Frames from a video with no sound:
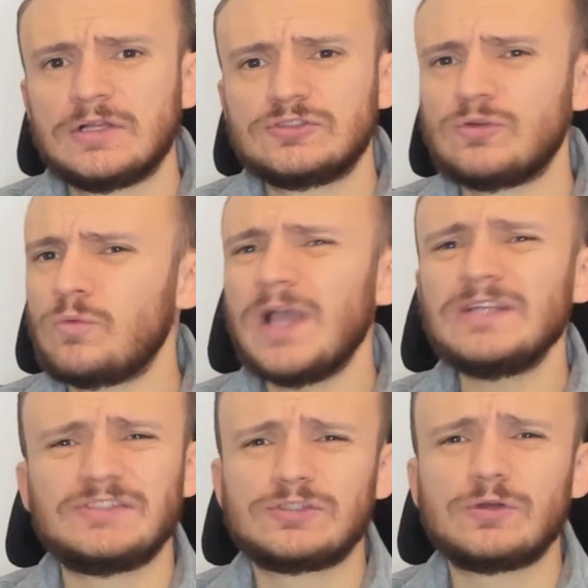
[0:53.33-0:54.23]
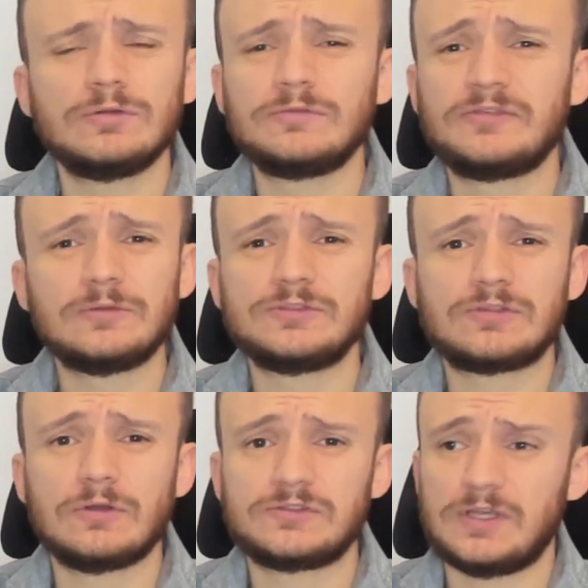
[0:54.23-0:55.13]
So why is it called Filo di
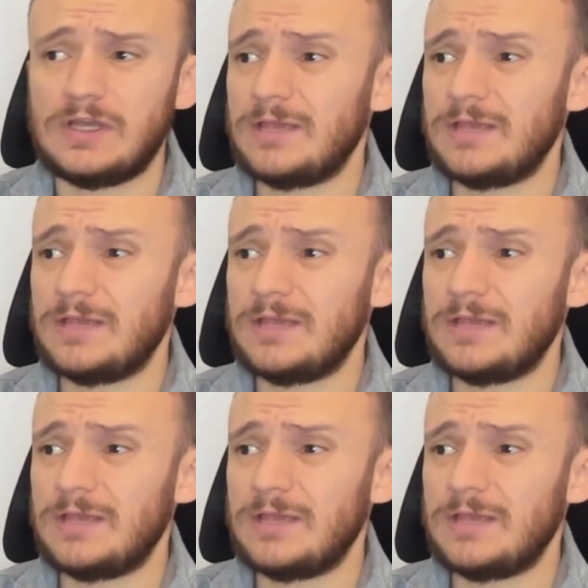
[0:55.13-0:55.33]
Scozia?